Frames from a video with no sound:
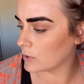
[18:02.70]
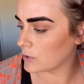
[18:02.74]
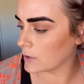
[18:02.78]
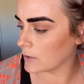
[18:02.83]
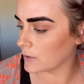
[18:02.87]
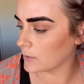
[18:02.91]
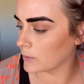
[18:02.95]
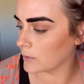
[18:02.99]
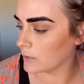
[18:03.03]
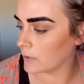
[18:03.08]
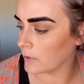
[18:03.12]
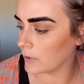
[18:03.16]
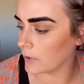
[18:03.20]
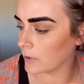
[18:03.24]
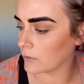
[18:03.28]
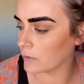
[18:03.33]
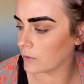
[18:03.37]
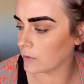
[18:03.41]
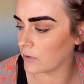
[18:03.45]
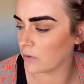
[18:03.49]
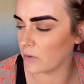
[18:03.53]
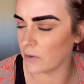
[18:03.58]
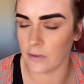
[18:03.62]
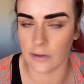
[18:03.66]
this one does,
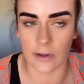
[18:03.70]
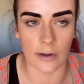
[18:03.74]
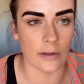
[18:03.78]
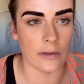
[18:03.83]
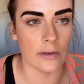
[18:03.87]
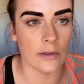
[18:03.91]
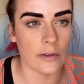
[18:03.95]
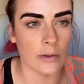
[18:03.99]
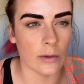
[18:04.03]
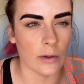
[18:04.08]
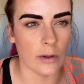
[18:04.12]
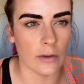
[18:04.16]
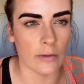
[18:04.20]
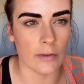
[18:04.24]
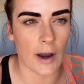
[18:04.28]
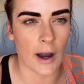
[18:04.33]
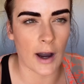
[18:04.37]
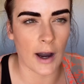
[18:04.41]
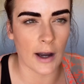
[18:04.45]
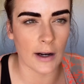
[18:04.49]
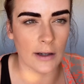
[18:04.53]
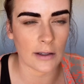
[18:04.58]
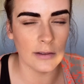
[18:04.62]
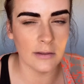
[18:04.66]
because it does sort of
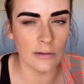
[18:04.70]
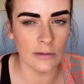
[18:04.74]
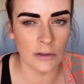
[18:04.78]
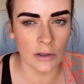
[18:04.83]
harden.